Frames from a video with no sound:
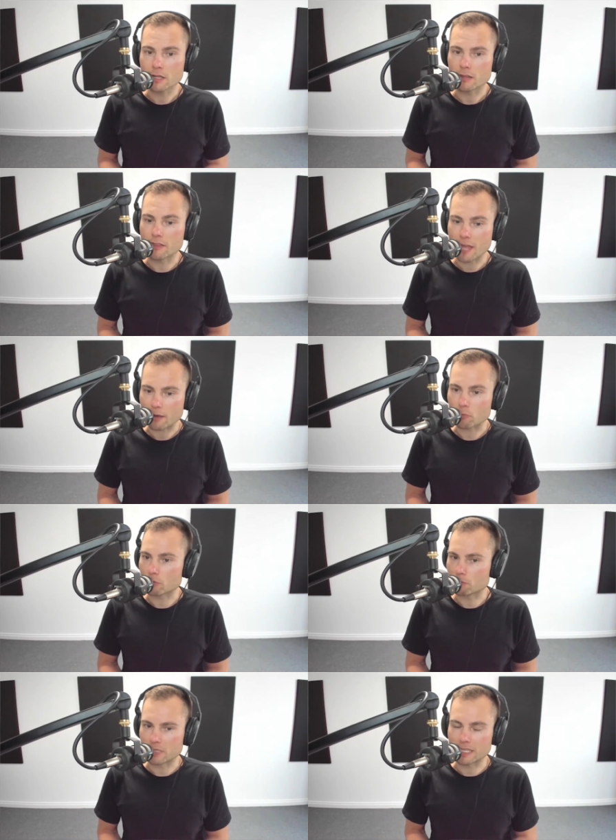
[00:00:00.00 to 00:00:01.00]
that
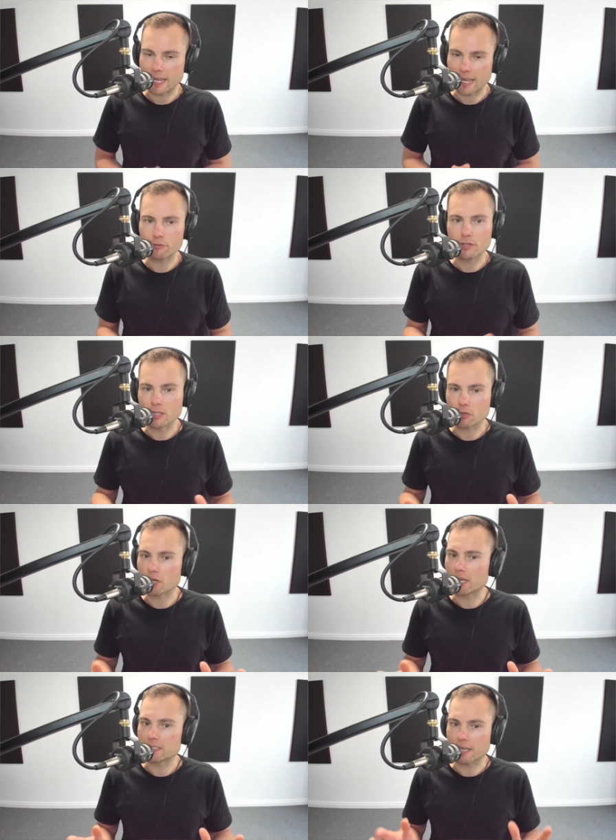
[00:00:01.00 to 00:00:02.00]
would be everything you
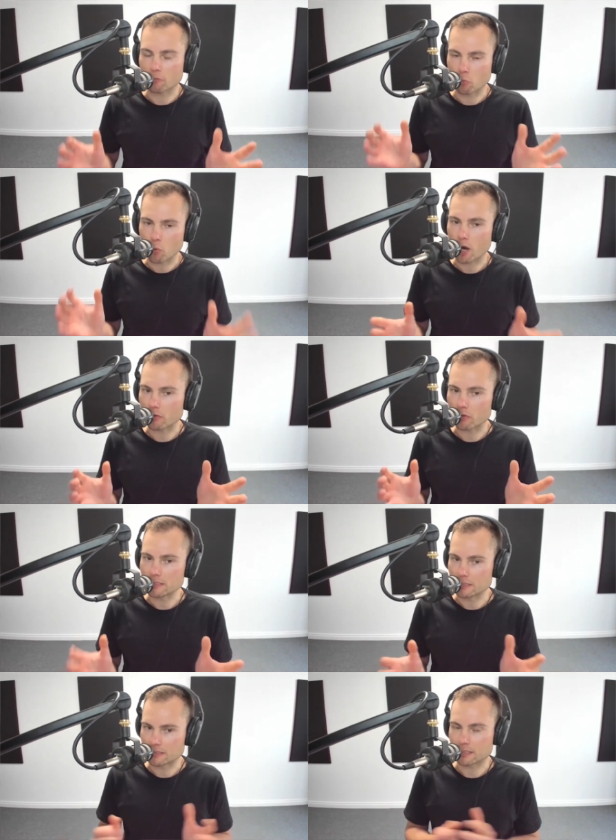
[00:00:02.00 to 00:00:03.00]
need to have a wildly
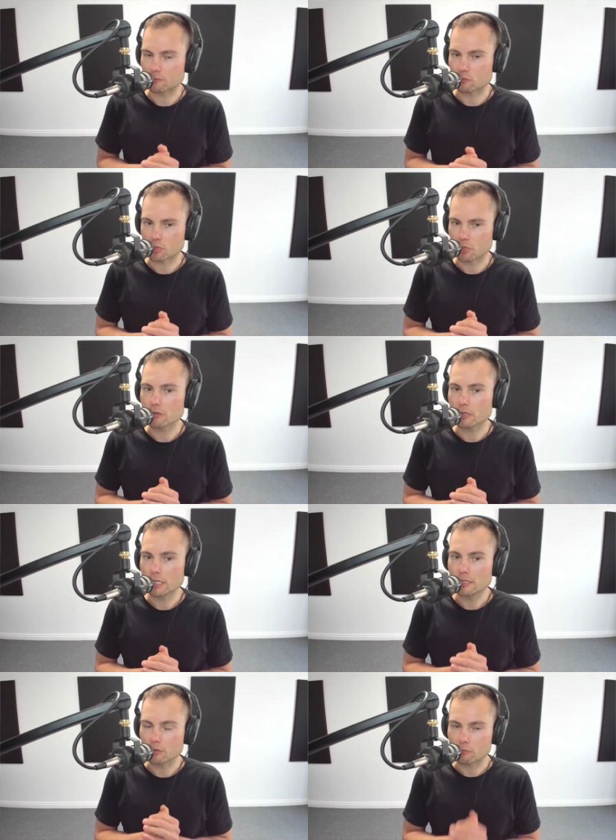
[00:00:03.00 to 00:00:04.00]
successful show.
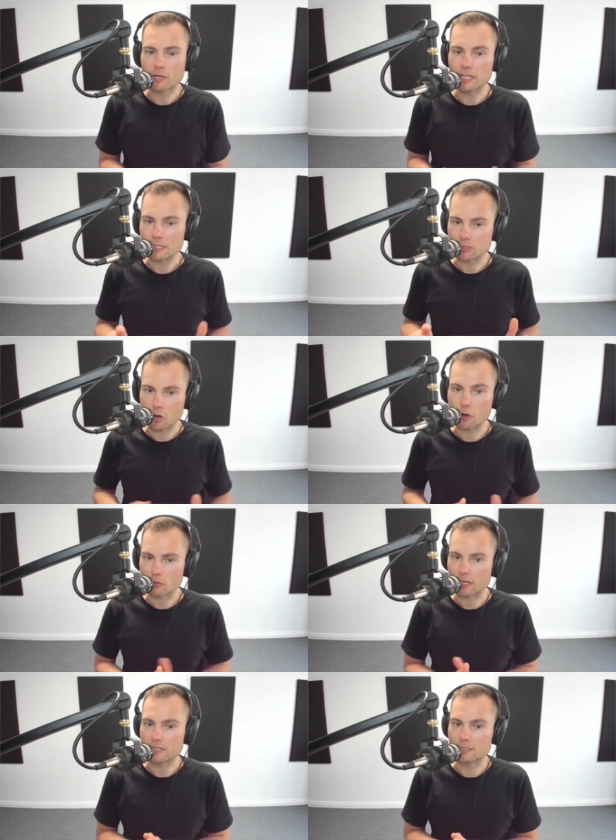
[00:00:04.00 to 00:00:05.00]
You mm-hmm. really don't
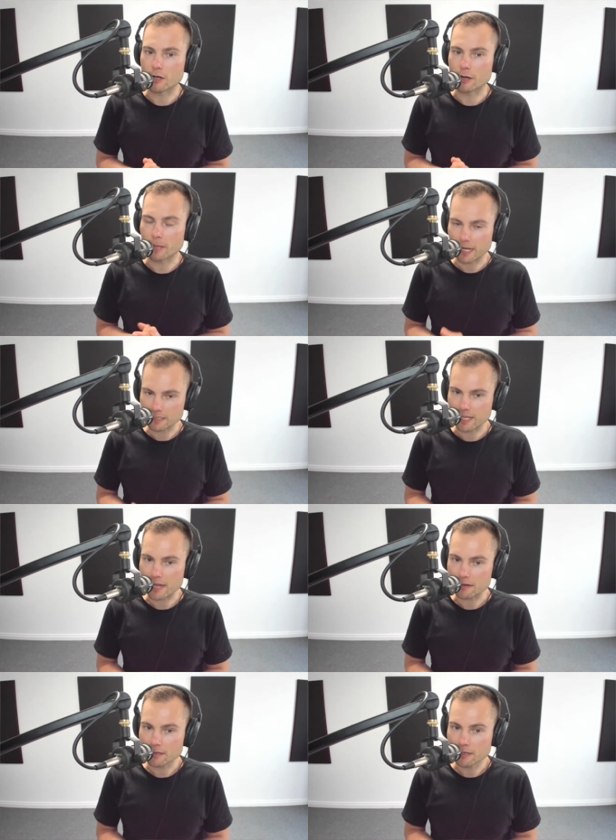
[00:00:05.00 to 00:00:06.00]
need to go past
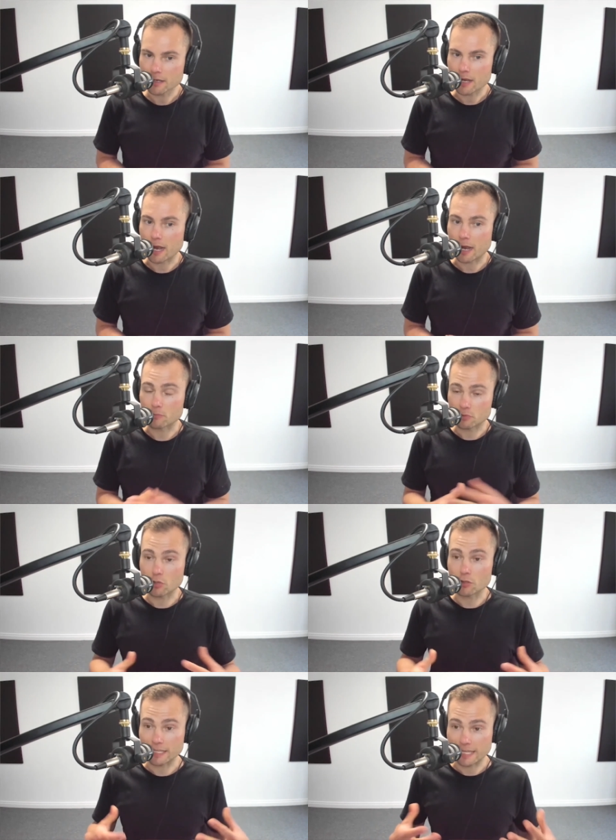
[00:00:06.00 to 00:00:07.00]
that. Um,
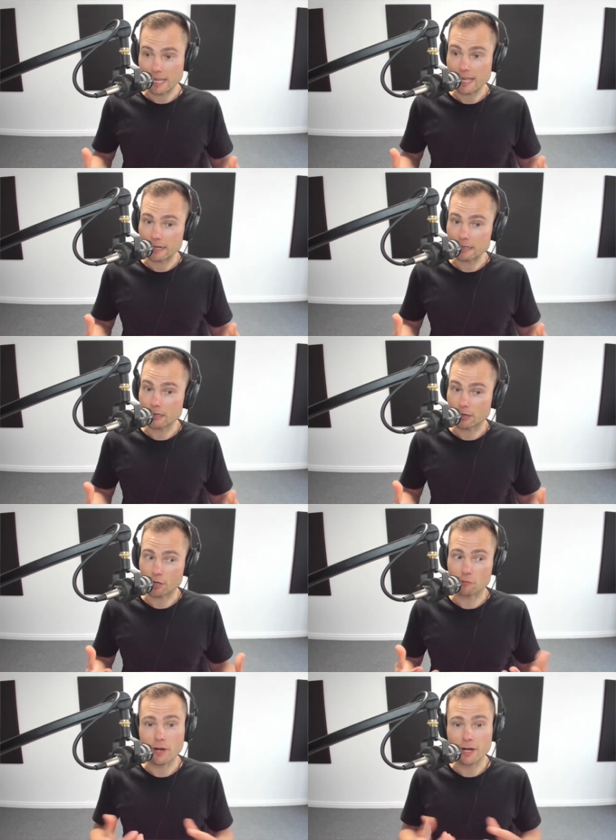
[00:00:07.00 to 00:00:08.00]
certainly can, and I
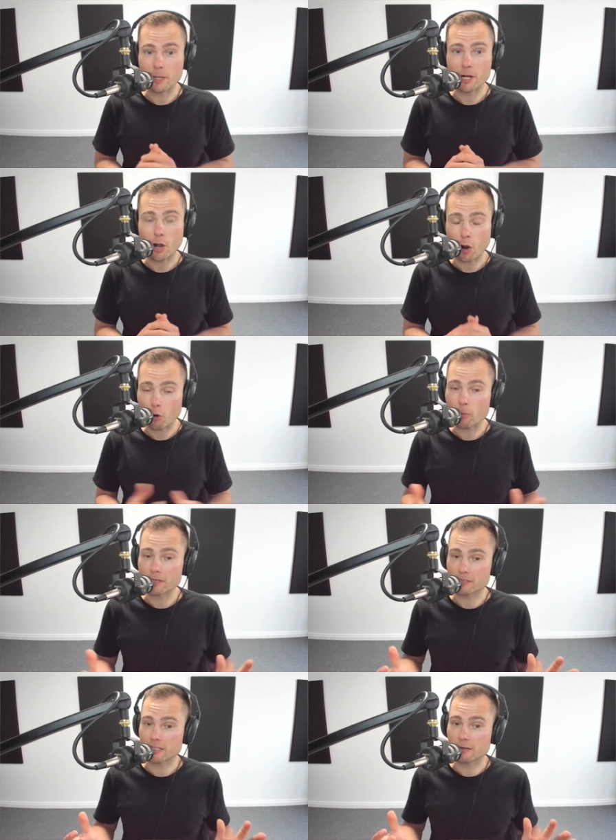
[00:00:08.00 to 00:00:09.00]
can recommend a whole
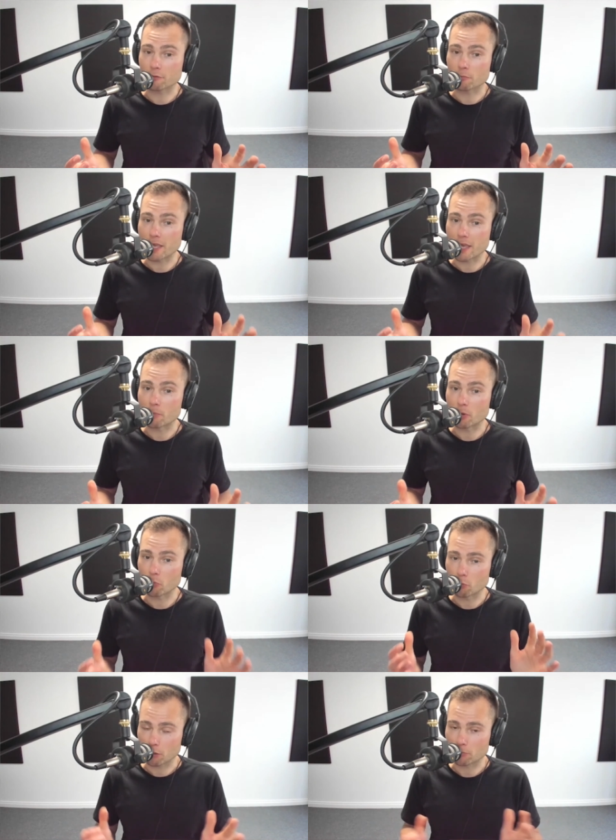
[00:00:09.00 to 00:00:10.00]
bunch of stuff from there, but
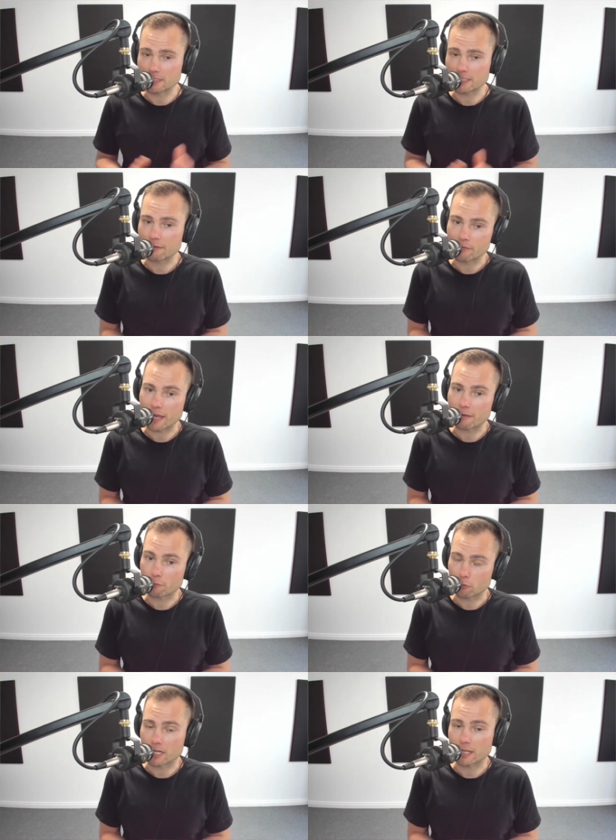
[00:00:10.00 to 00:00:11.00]
we'll probably save that
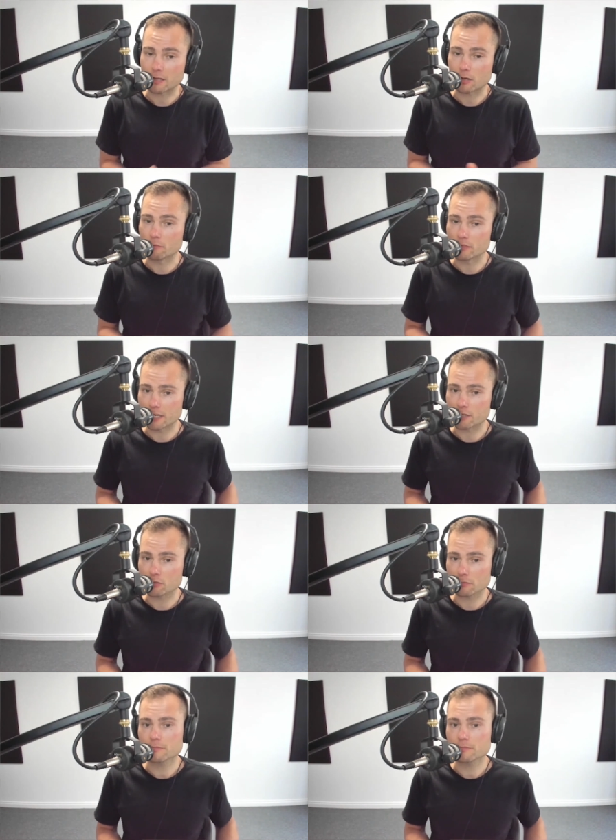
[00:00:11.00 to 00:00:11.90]
from another conversation.